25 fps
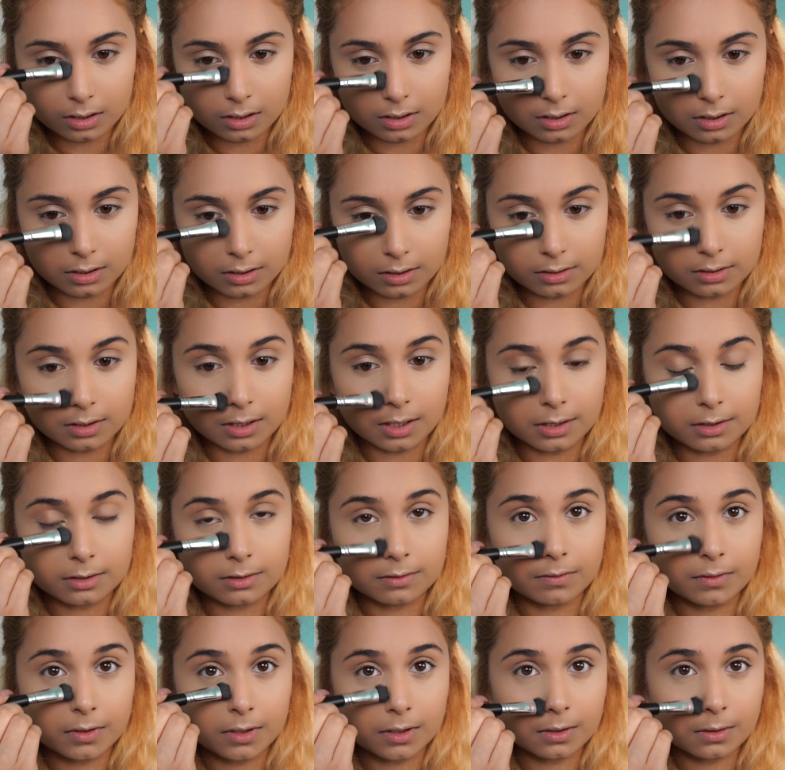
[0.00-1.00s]
On the sides of
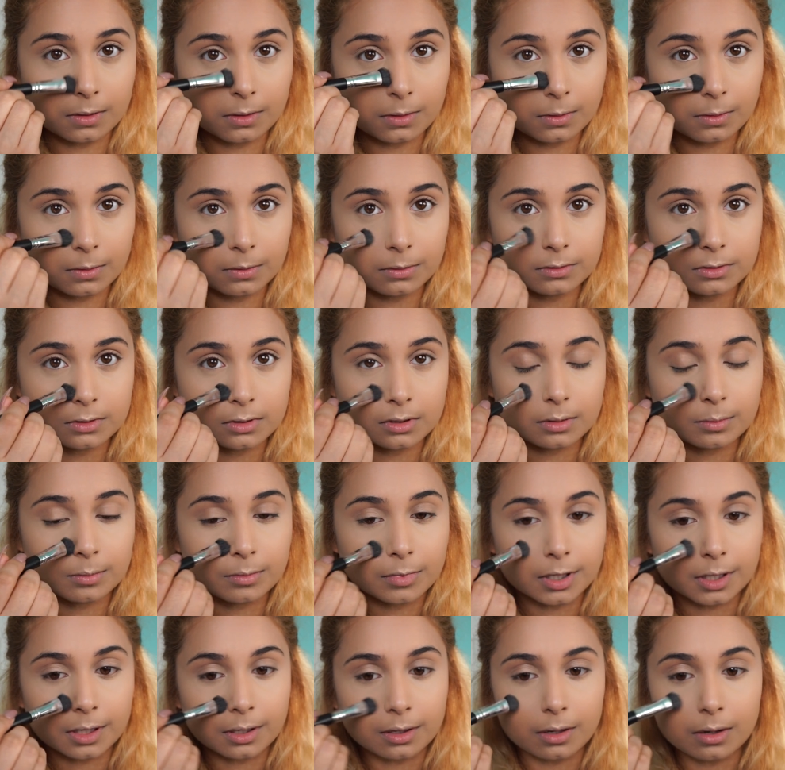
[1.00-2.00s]
the nose,
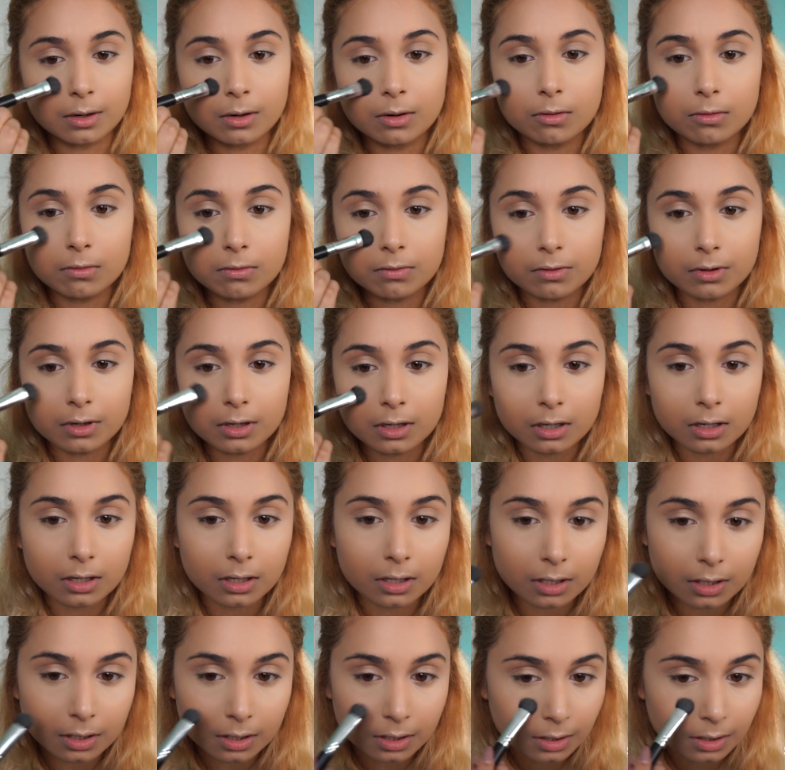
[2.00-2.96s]
bring it over,